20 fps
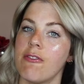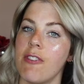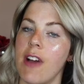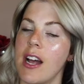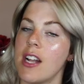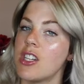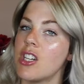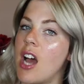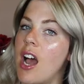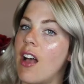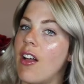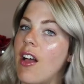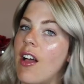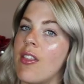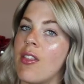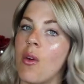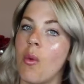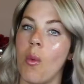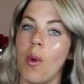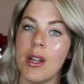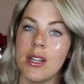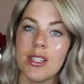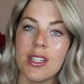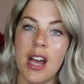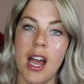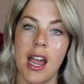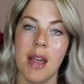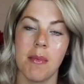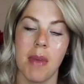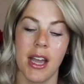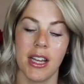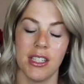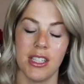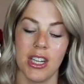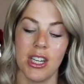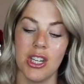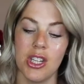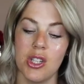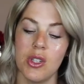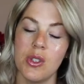fragile and the one time I
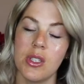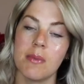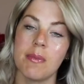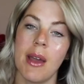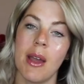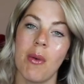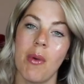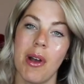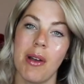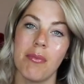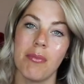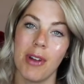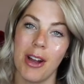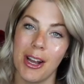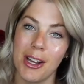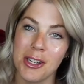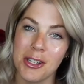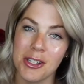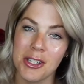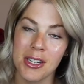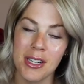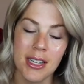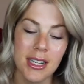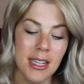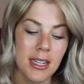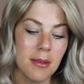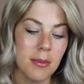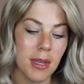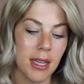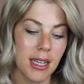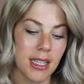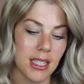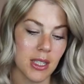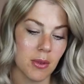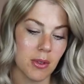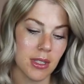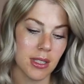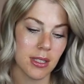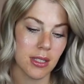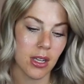didn't use my wet brush because
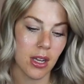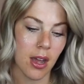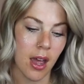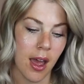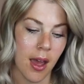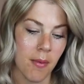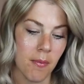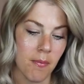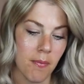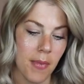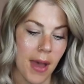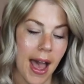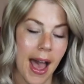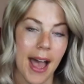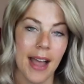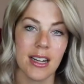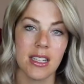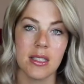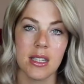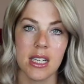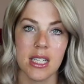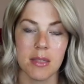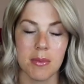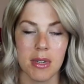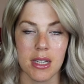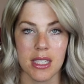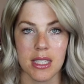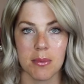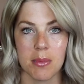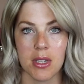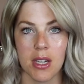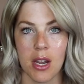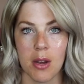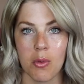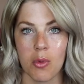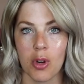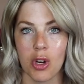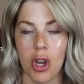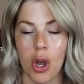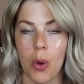it was um, packed because my husband and I
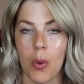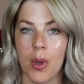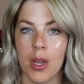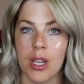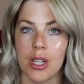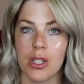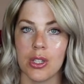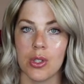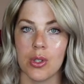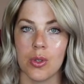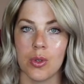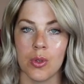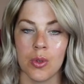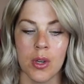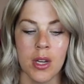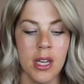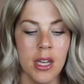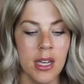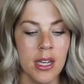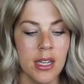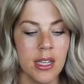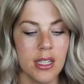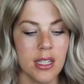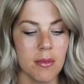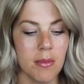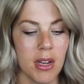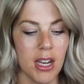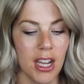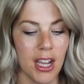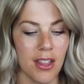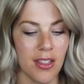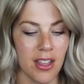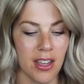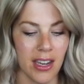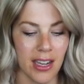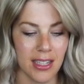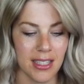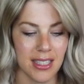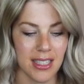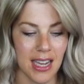were going to Dominican the
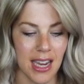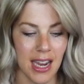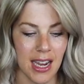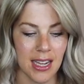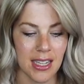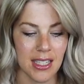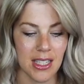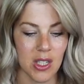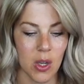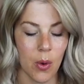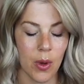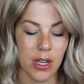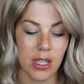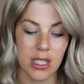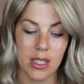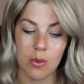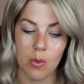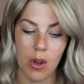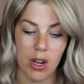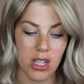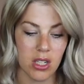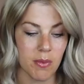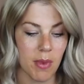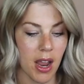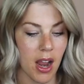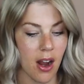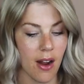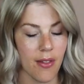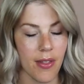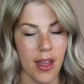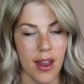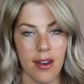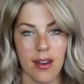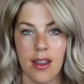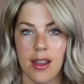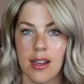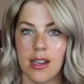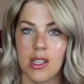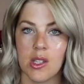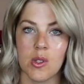next day so I just washed my hair that
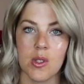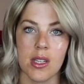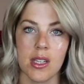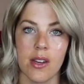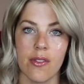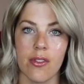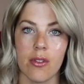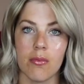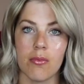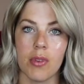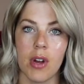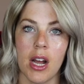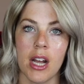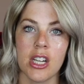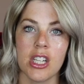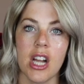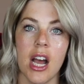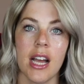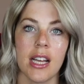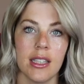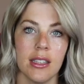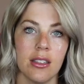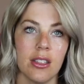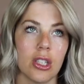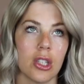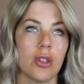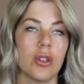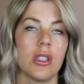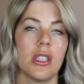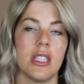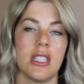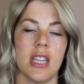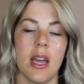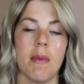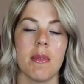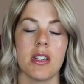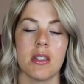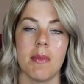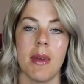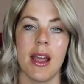night and used a different brush. I literally
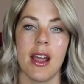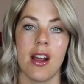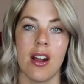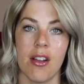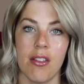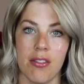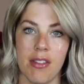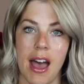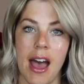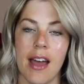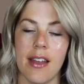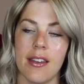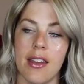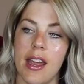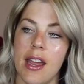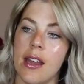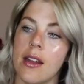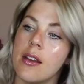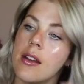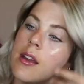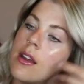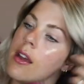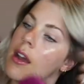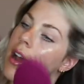damaged my hair that night.